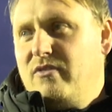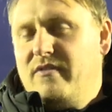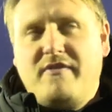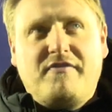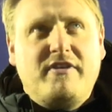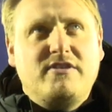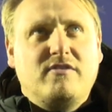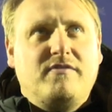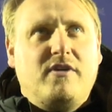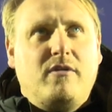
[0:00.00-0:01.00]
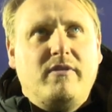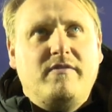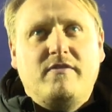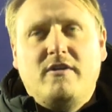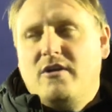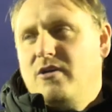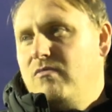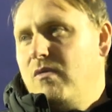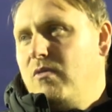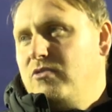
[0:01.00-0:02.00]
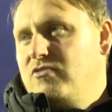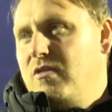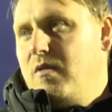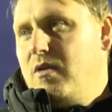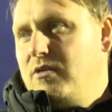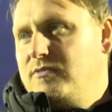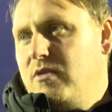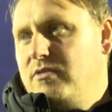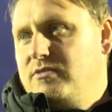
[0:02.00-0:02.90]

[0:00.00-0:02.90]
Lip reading: and of the three so far, we've won one, drawn one, lost one.